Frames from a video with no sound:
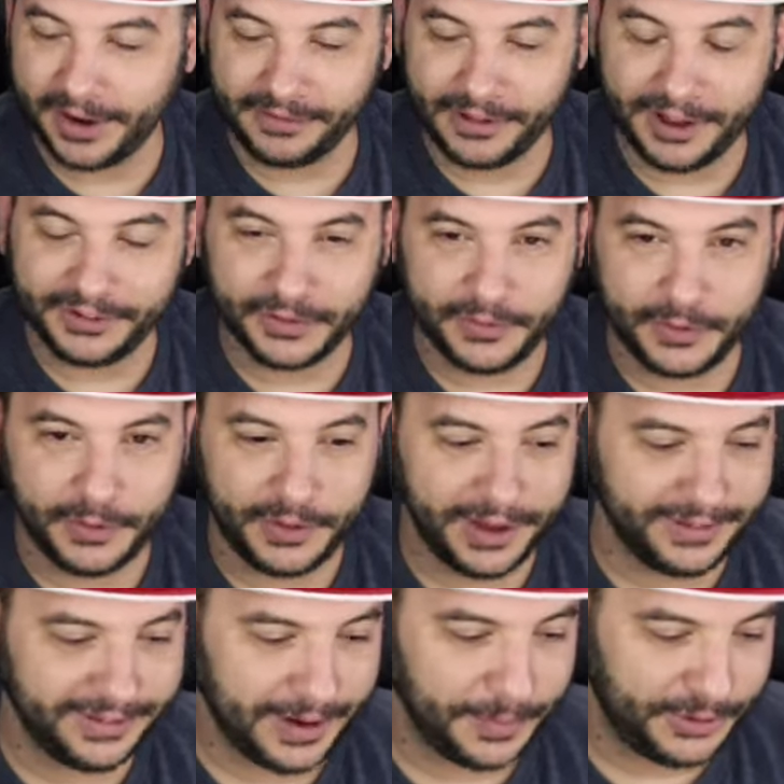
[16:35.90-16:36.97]
but I've lost a few
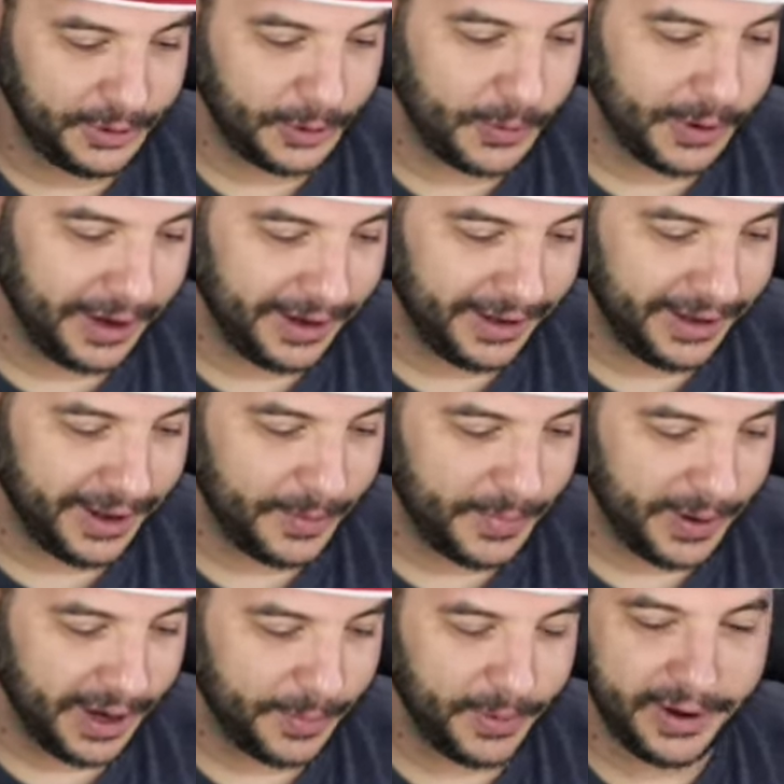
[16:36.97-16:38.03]
things and I'm still working to get
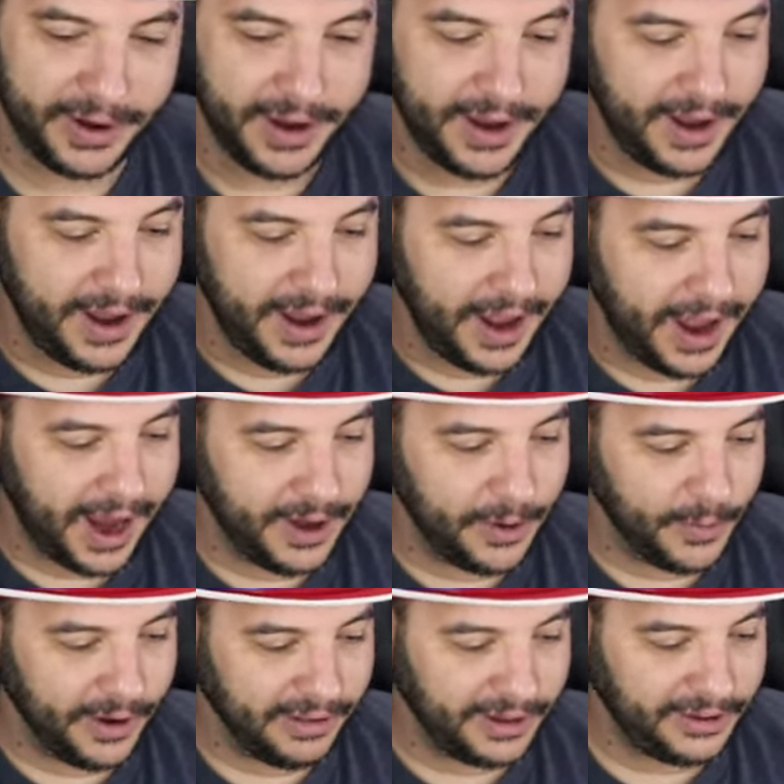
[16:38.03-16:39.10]
them back. But
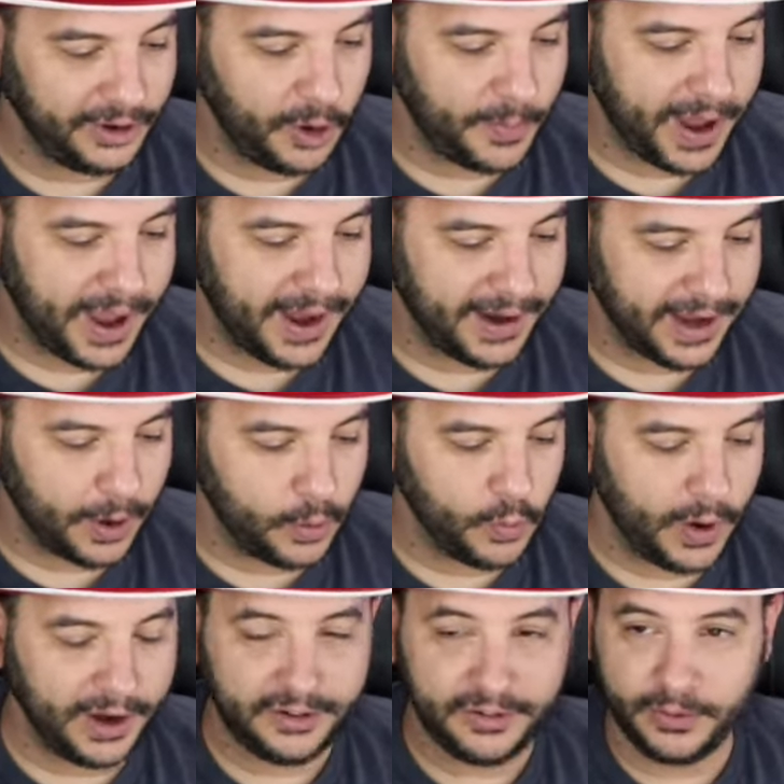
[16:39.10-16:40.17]
anyway, let's go back
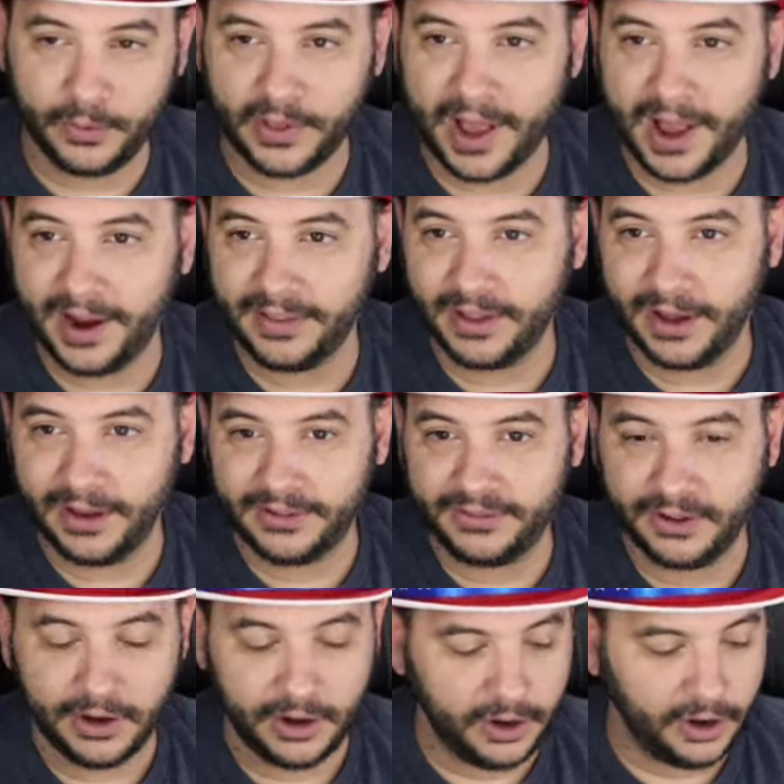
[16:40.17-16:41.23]
and watch through the
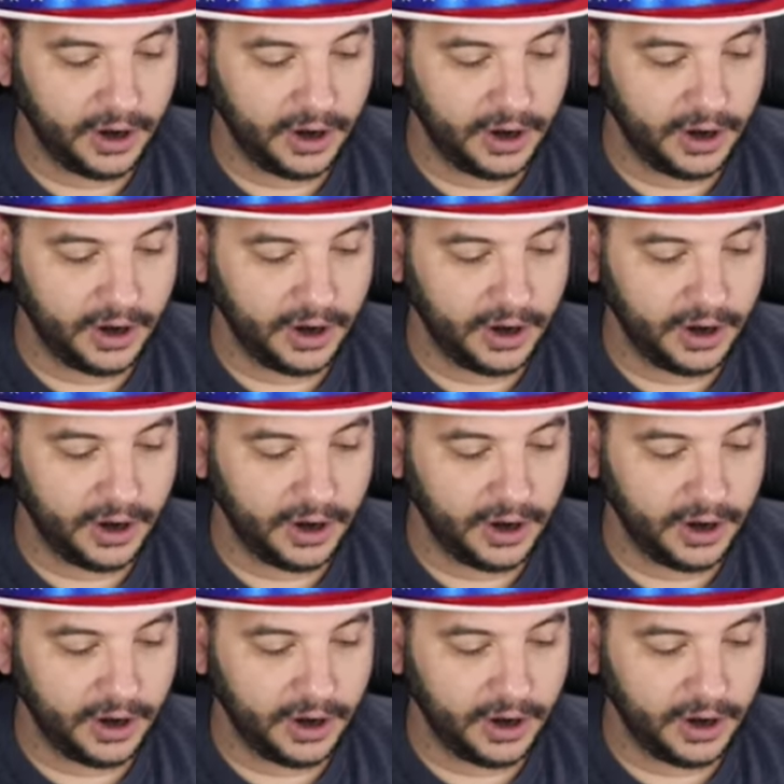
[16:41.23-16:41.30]
highlights